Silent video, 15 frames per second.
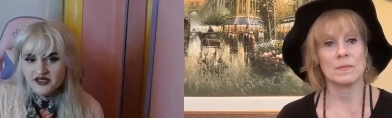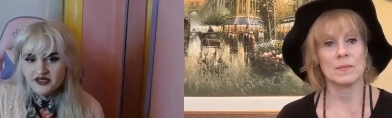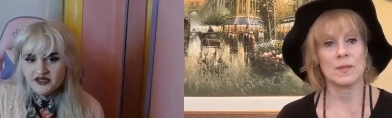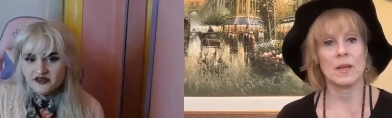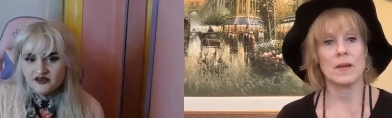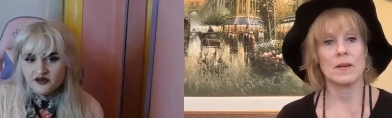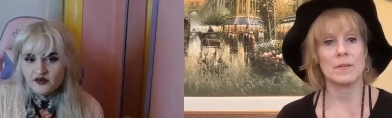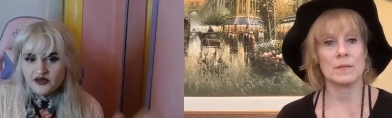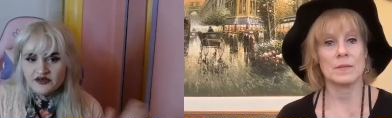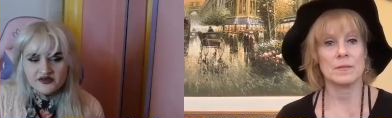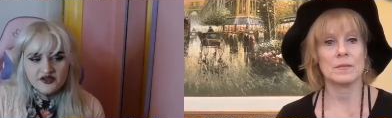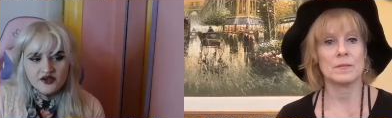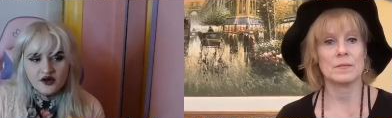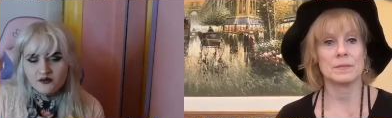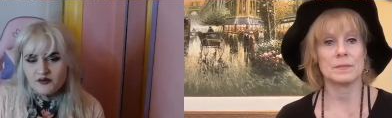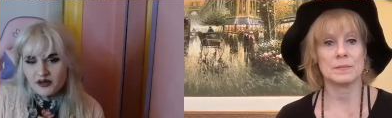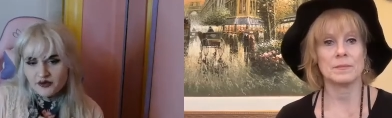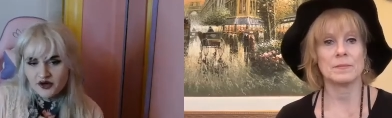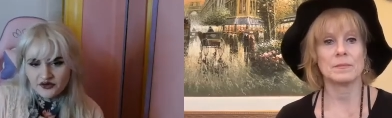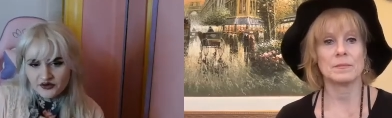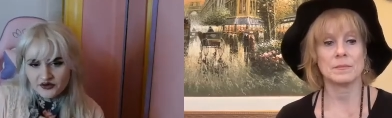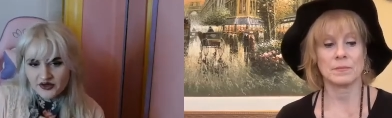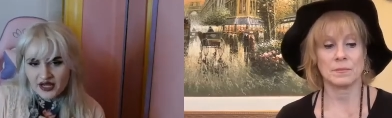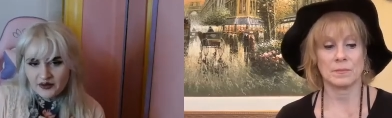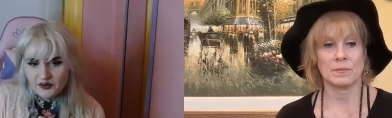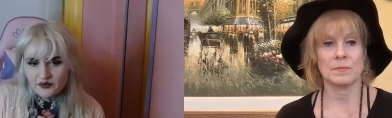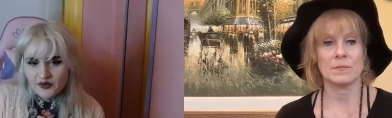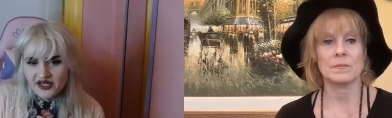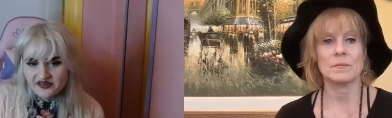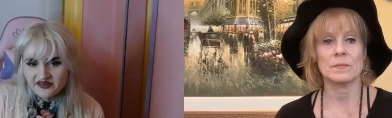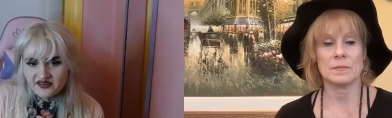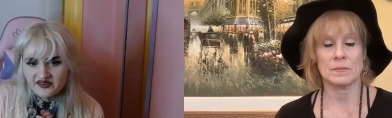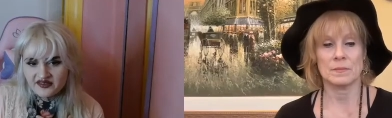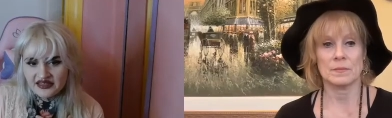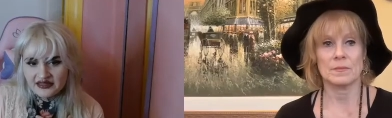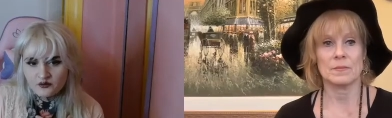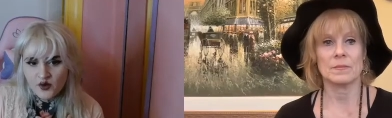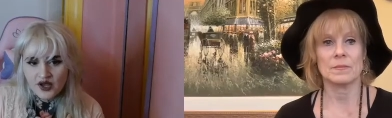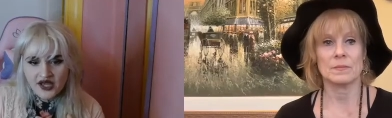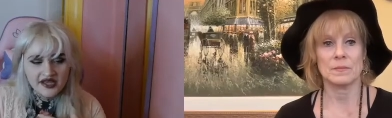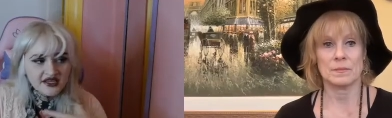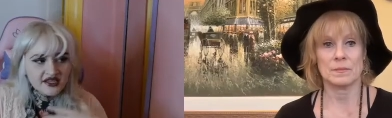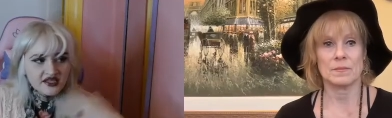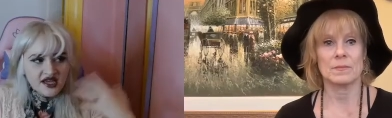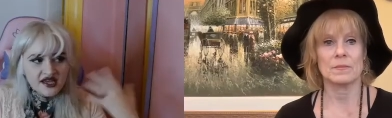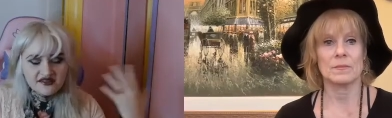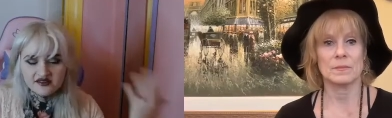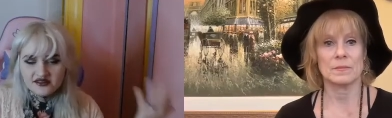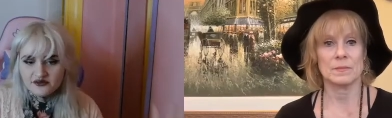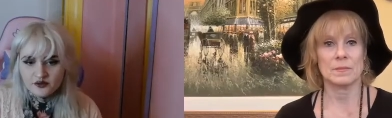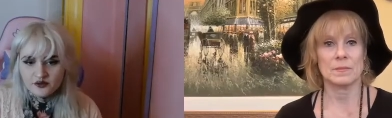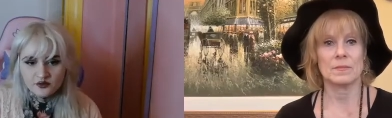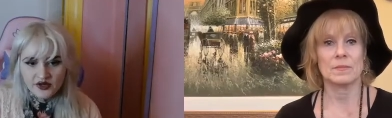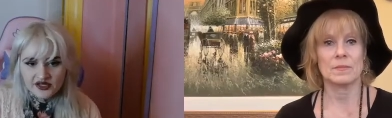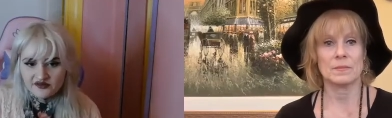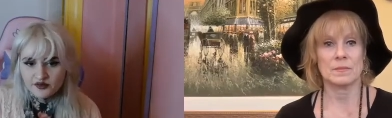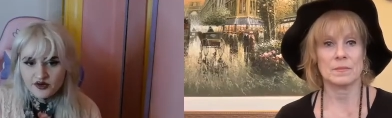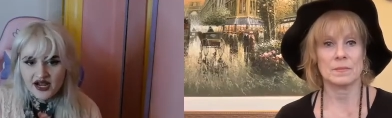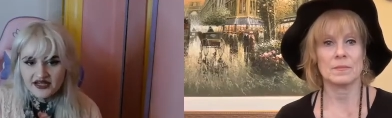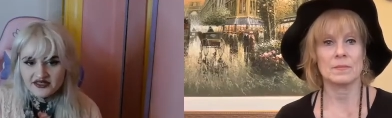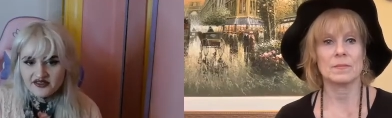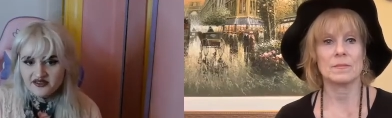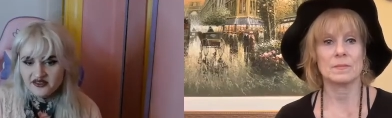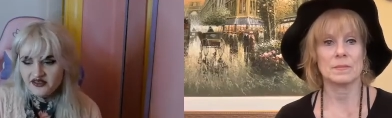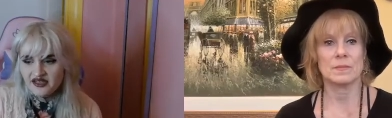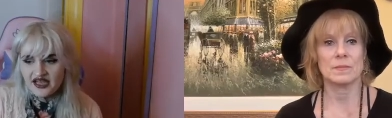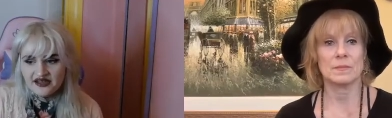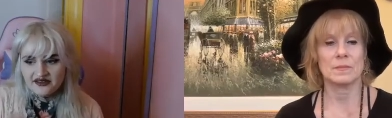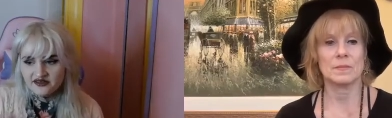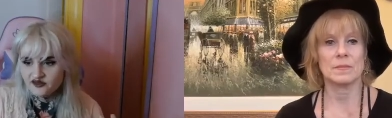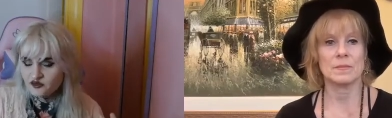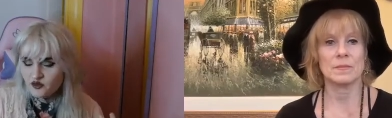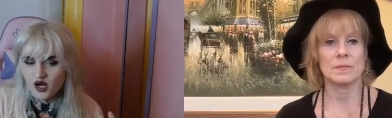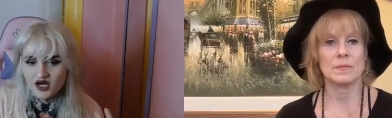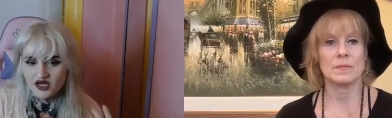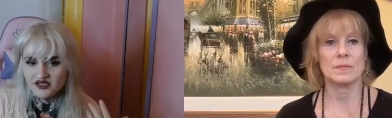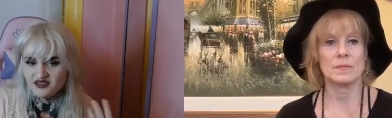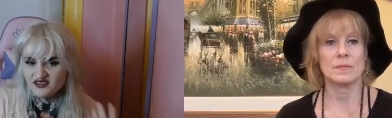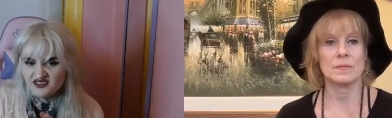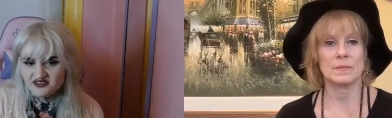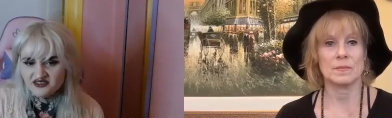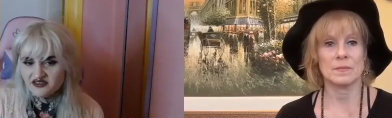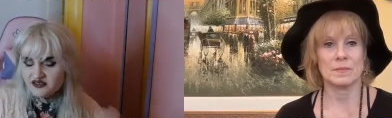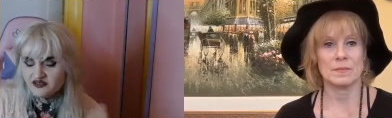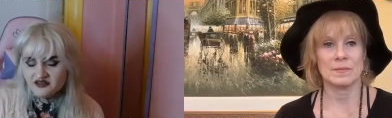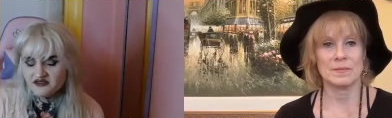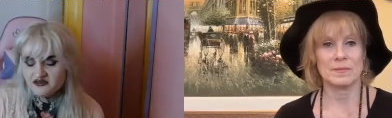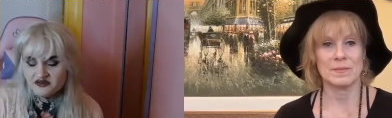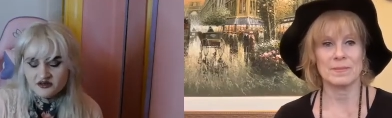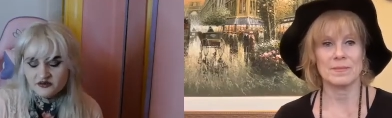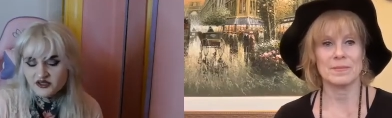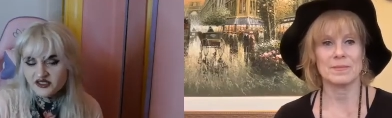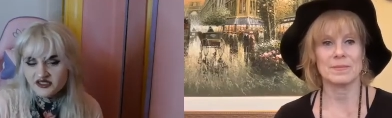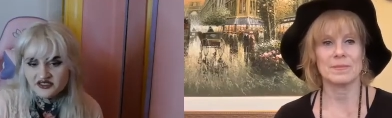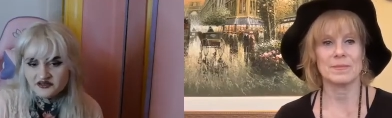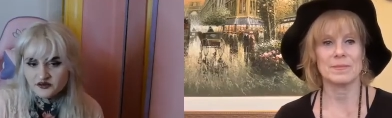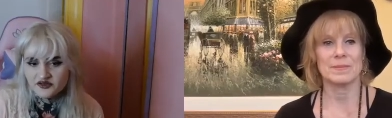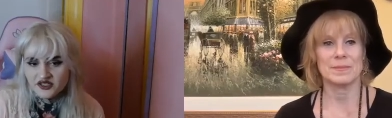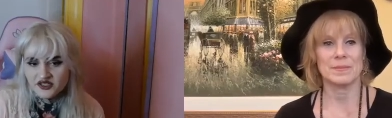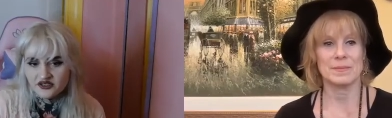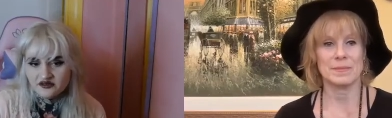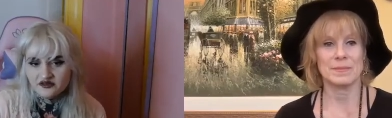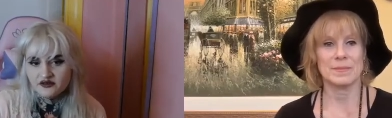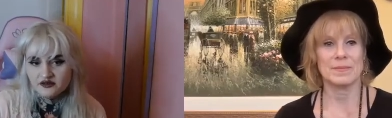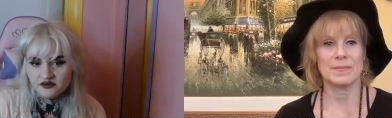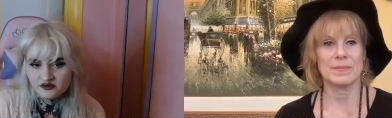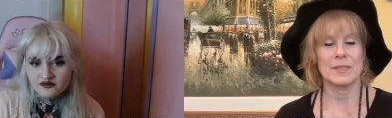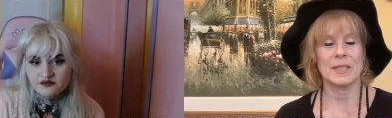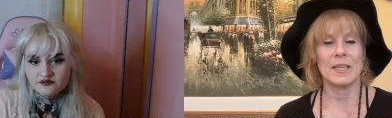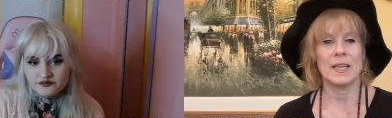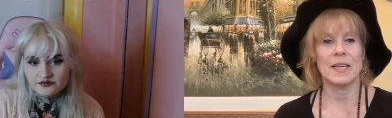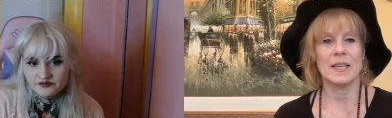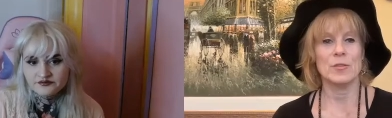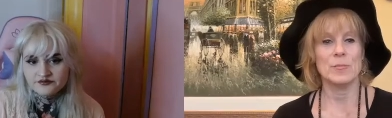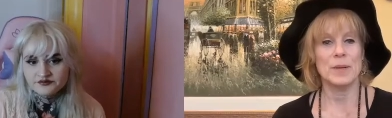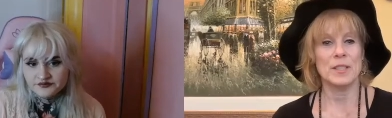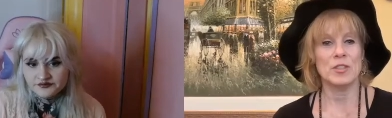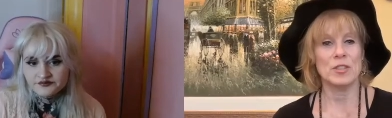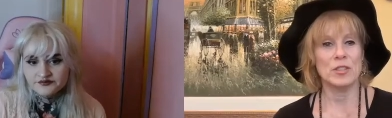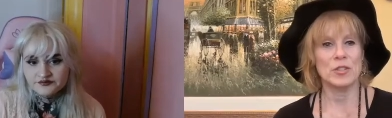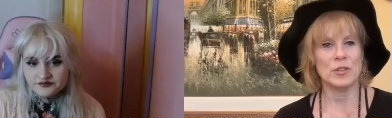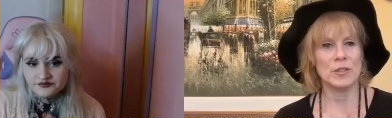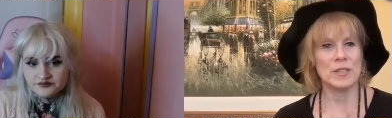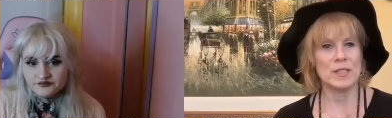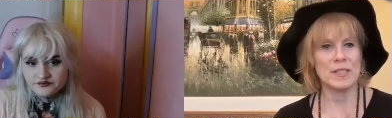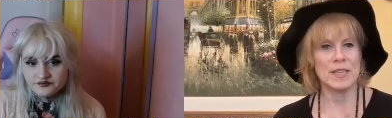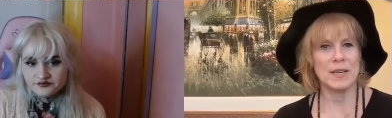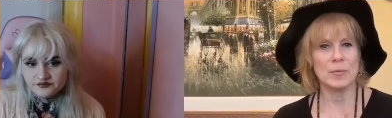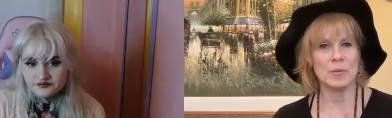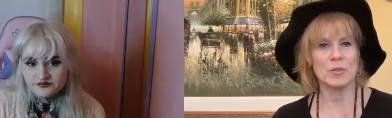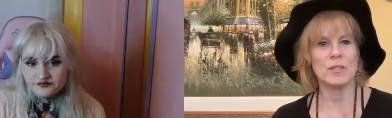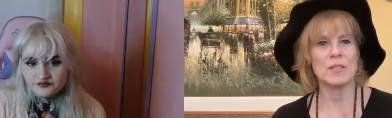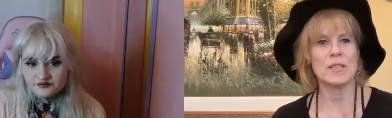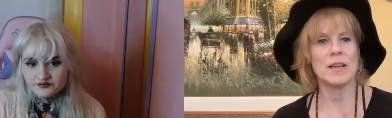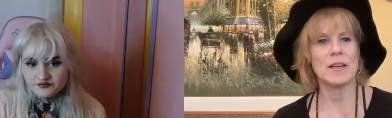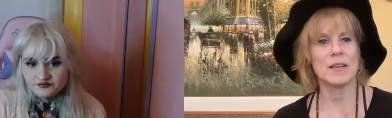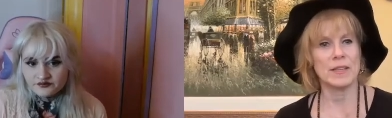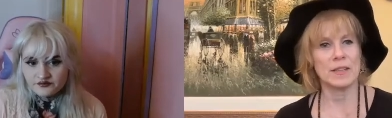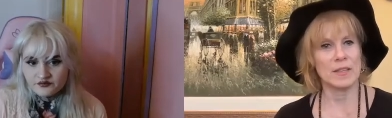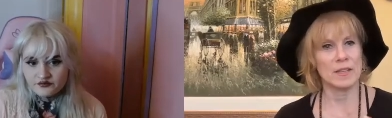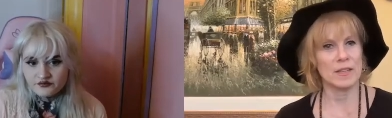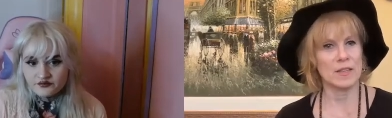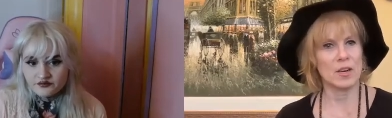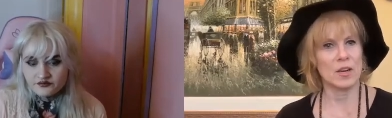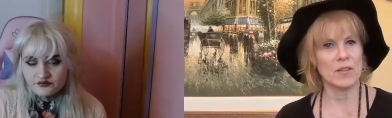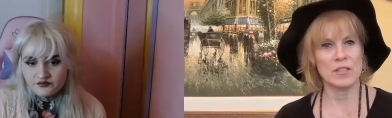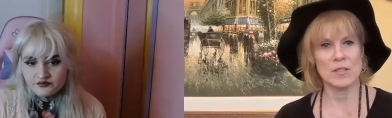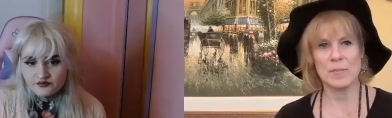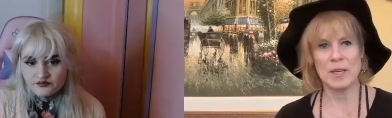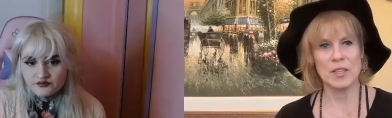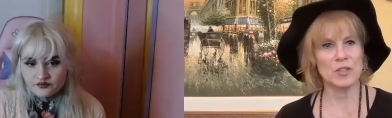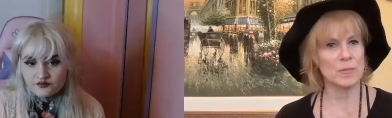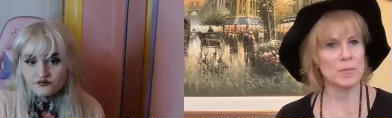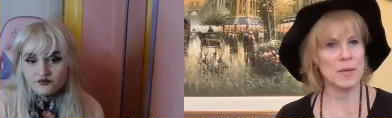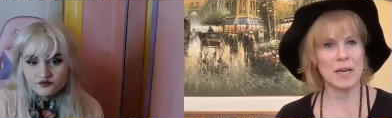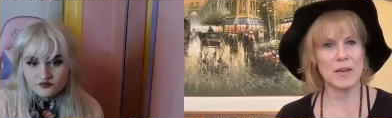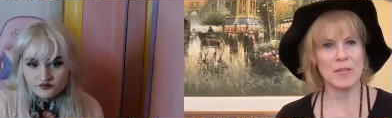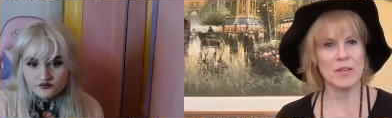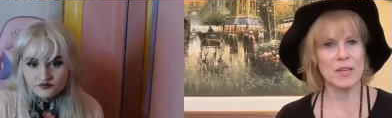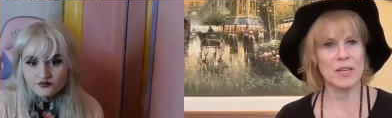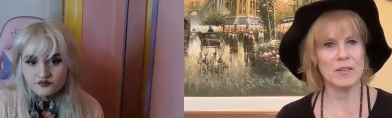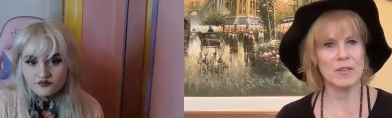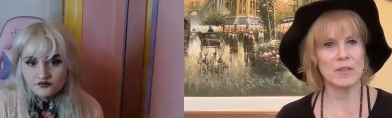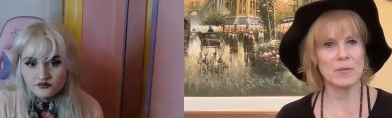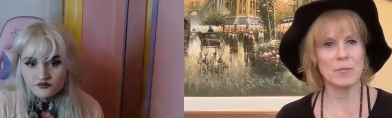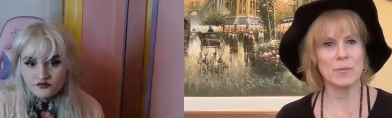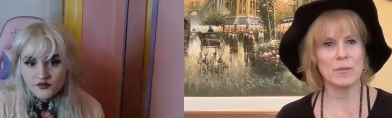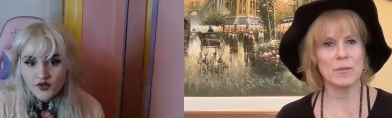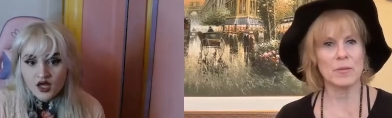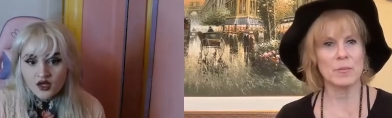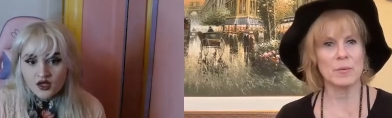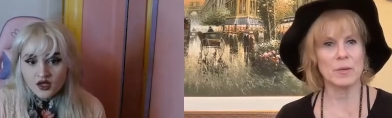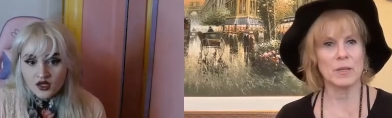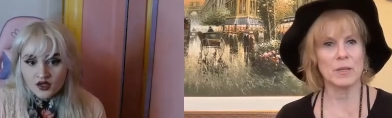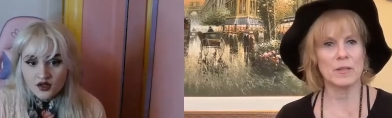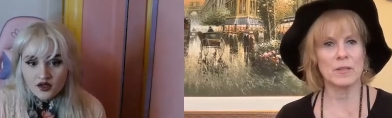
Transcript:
Speaker 1: So yeah. even though my brother and I were raised the same way, he has a different way of practicing, as do I, and it's just
Speaker 2: completely different things. And you mentioned you're disabled. Is that an, an on the spectrum kind of thing, or what?